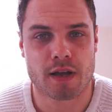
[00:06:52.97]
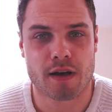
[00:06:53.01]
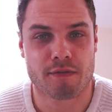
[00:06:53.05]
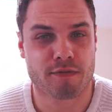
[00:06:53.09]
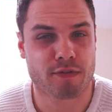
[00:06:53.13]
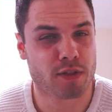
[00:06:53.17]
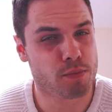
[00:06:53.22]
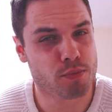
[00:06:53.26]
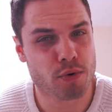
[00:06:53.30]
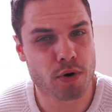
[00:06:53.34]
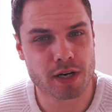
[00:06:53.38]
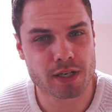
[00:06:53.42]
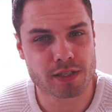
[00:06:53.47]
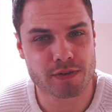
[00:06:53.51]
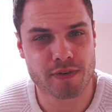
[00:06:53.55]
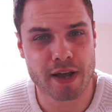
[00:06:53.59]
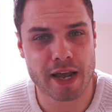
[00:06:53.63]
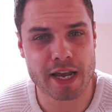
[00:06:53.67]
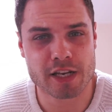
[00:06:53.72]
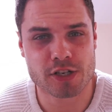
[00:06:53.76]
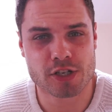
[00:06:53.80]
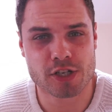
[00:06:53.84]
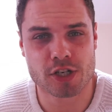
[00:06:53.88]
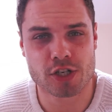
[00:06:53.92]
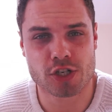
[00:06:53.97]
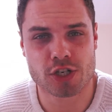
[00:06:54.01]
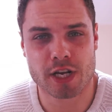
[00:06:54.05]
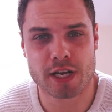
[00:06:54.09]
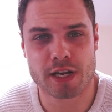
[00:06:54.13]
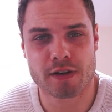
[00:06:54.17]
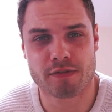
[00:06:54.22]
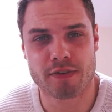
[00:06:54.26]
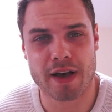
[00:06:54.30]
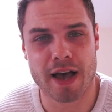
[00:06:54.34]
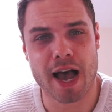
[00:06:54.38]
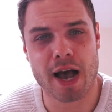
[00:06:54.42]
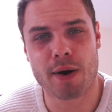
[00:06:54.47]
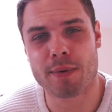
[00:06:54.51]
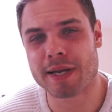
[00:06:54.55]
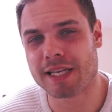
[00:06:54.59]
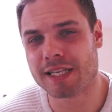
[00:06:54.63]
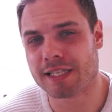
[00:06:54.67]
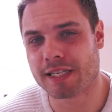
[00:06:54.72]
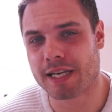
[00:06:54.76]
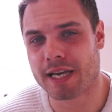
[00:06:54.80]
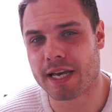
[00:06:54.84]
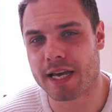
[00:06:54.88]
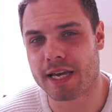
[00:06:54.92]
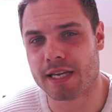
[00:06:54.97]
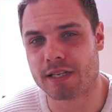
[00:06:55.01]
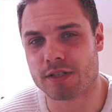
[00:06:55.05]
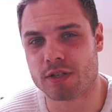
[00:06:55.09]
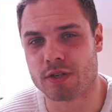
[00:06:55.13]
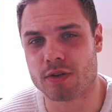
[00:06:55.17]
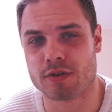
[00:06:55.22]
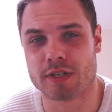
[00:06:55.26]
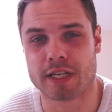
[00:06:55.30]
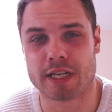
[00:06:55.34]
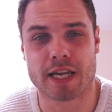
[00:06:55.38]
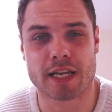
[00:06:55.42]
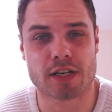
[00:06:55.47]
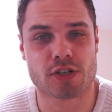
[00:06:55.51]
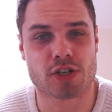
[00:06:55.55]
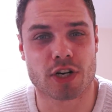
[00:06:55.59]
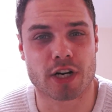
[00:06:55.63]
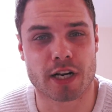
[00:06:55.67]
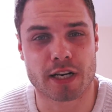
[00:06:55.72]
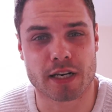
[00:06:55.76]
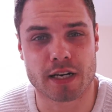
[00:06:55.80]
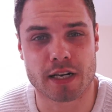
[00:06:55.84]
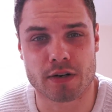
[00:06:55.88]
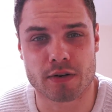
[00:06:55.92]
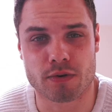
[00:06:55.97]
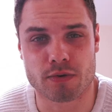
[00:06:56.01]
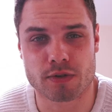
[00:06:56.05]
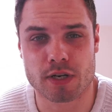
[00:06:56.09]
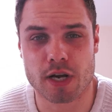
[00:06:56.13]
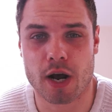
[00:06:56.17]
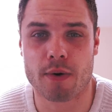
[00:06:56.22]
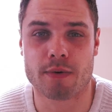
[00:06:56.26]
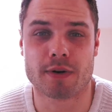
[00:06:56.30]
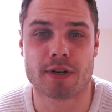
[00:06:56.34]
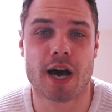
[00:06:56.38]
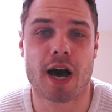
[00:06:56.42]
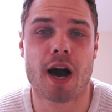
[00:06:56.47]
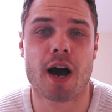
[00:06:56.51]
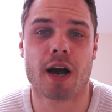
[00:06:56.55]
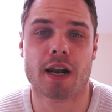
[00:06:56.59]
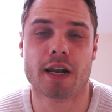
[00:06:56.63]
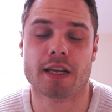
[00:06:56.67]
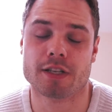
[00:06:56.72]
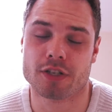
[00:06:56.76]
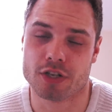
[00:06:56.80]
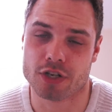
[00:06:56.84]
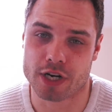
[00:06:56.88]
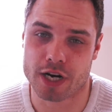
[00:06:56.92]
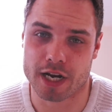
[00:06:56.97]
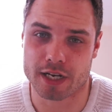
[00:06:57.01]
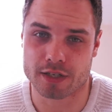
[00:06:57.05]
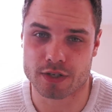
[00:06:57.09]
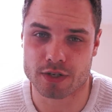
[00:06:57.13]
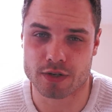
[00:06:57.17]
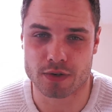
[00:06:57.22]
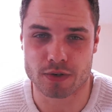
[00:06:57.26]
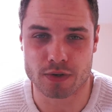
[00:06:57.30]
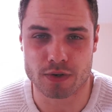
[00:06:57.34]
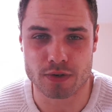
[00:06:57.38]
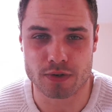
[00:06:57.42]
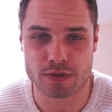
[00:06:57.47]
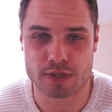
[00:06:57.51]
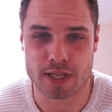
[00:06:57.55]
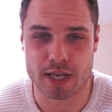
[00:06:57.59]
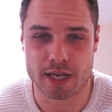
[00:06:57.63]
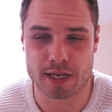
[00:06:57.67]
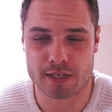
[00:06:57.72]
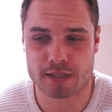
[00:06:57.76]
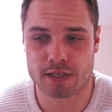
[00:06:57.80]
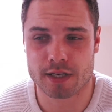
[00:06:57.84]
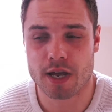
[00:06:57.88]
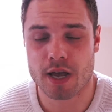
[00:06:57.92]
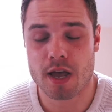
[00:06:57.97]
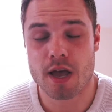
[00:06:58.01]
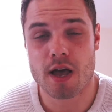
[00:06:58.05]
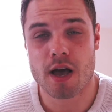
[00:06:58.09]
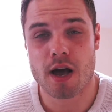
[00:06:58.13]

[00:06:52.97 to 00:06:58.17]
And for the price of HCG, for how easy it is using insulin needles, I would highly suggest you use this.